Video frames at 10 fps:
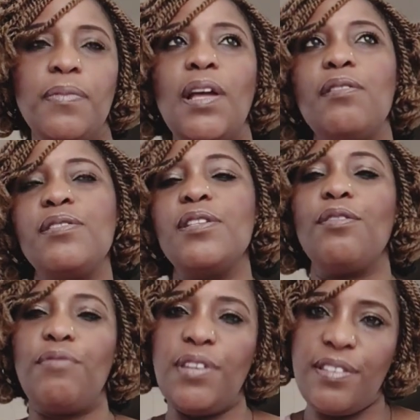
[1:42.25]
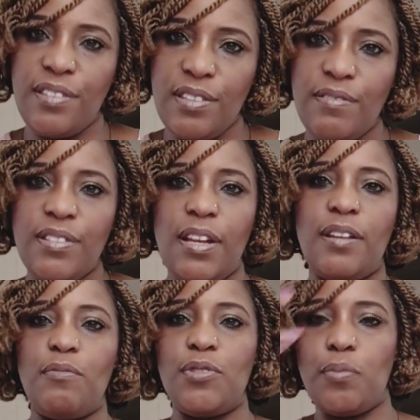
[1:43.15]
Now, this is a three-day series
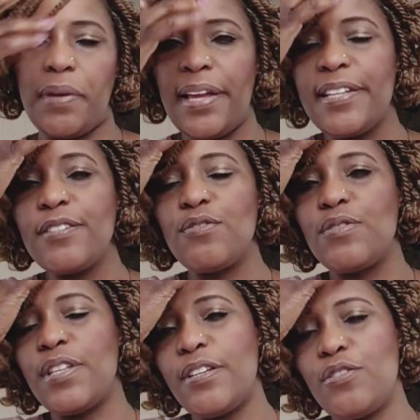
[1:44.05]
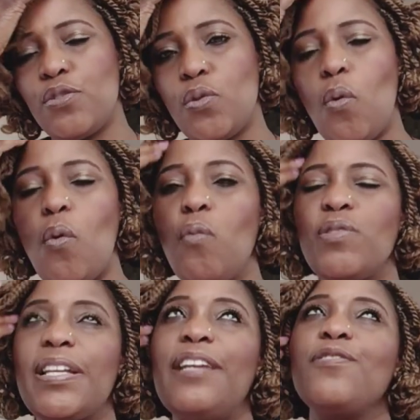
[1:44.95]
and it will be ending today. So we
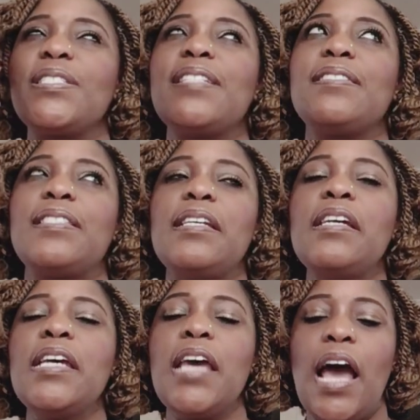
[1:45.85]
started on Saturday.